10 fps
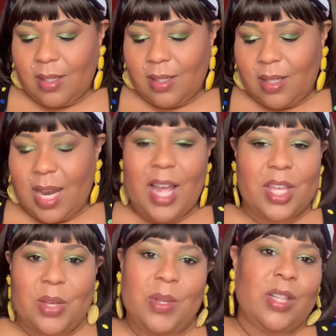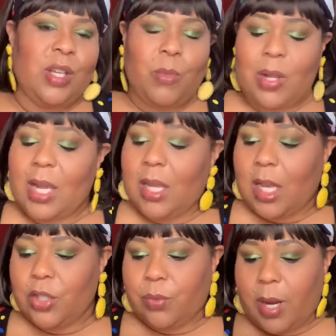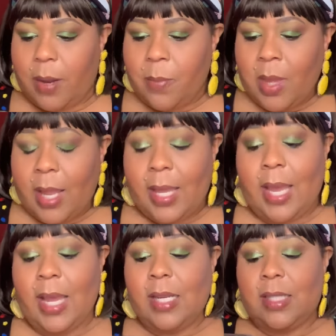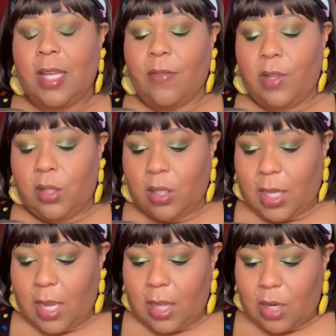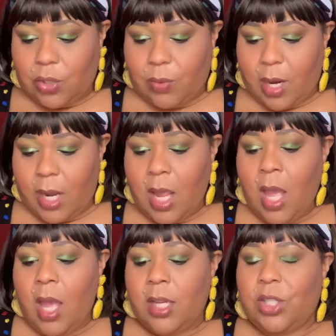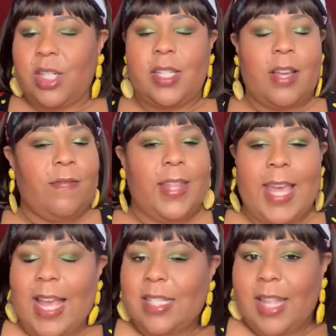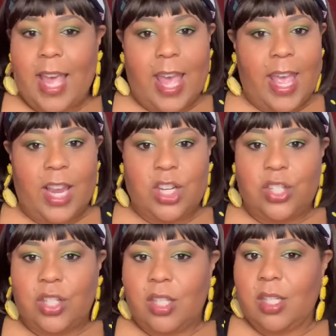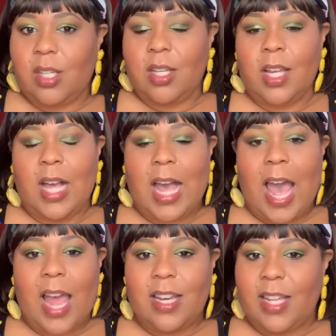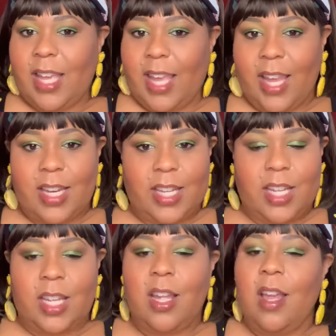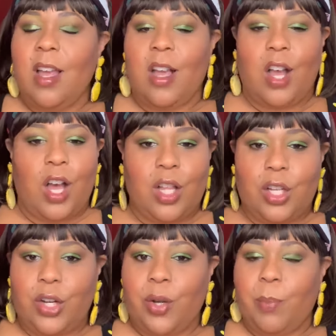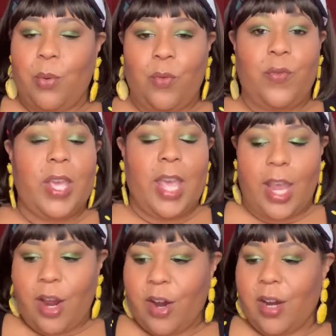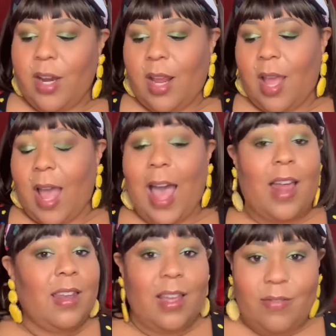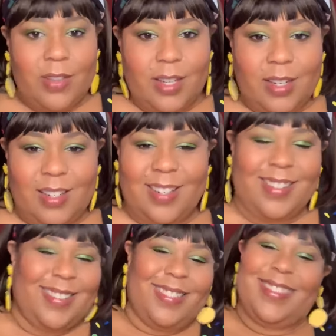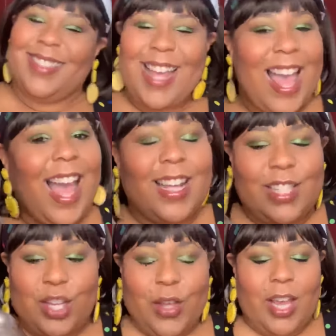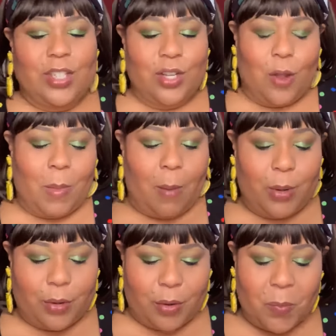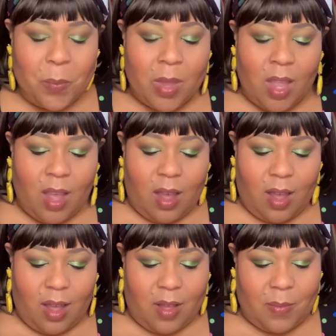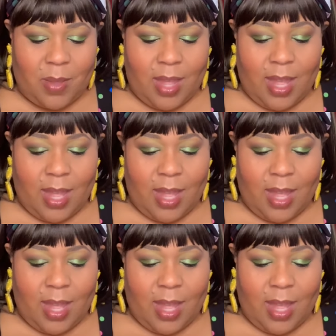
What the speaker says: not cute. It looked more like lingerie. Candy's definitely looked like lingerie. She definitely has that Asia cotton candy colored poofy hair. I love it. I could tell Asia your mama girl. Candy